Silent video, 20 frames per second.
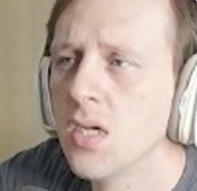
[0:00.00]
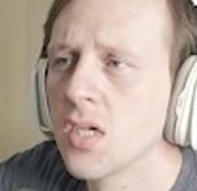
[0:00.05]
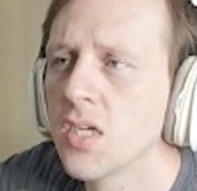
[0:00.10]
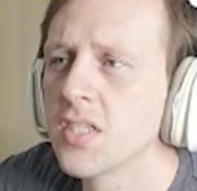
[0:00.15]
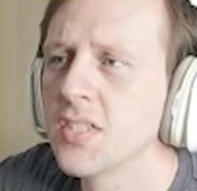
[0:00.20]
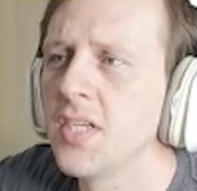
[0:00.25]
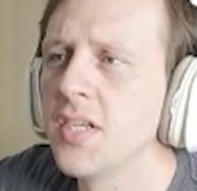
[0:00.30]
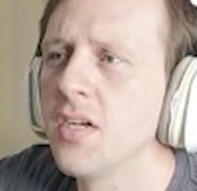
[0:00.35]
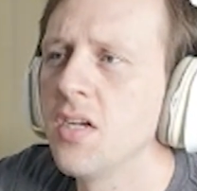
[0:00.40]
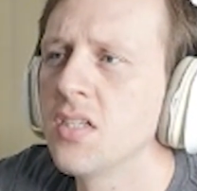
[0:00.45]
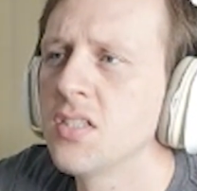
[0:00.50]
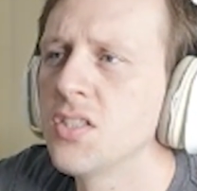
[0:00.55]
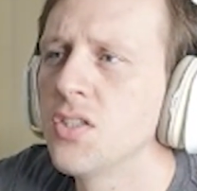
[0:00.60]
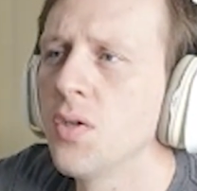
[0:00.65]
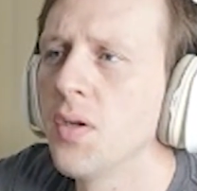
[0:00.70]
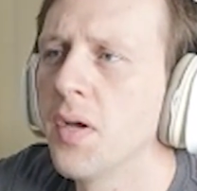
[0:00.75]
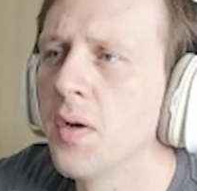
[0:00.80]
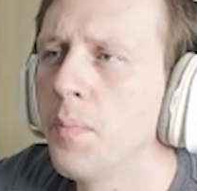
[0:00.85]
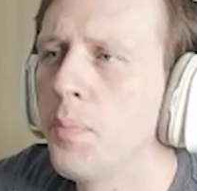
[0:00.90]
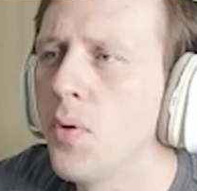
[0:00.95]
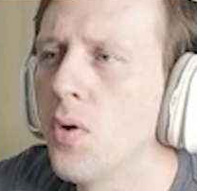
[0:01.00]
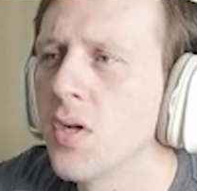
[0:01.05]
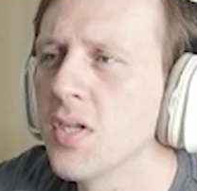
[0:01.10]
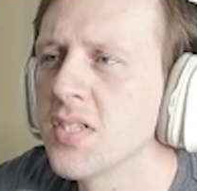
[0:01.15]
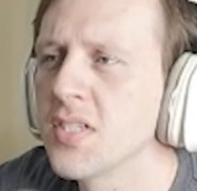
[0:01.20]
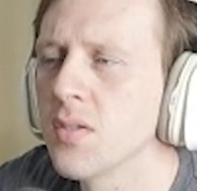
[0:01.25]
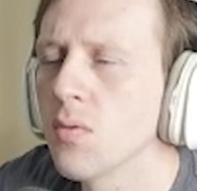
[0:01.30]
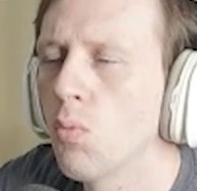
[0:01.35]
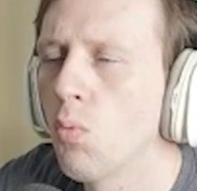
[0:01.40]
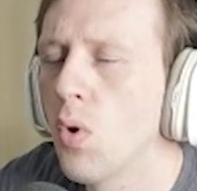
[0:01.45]
because then it's doing a
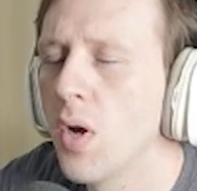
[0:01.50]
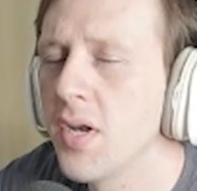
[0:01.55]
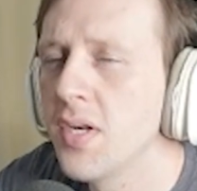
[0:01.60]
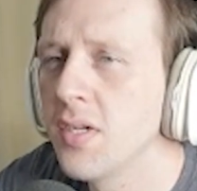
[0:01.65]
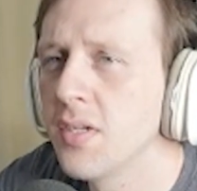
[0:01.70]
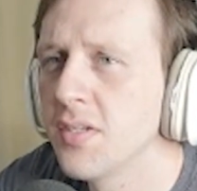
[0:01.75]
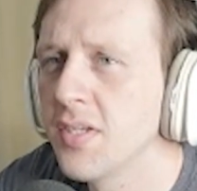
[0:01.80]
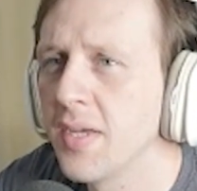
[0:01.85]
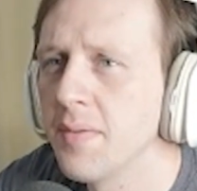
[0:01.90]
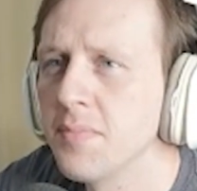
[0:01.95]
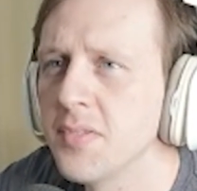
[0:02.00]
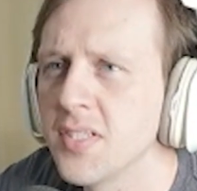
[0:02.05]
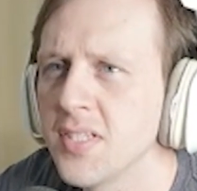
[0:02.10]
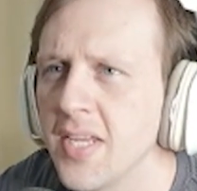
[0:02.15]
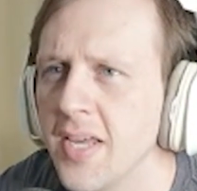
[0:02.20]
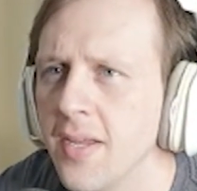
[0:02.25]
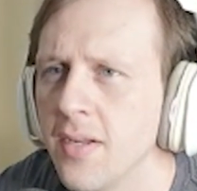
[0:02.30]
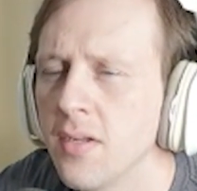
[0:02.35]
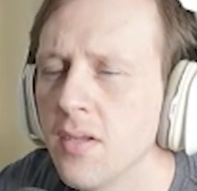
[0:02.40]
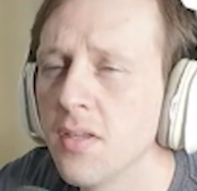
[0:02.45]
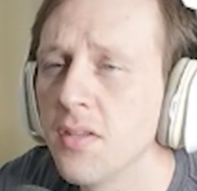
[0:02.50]
bonus 1 times 10,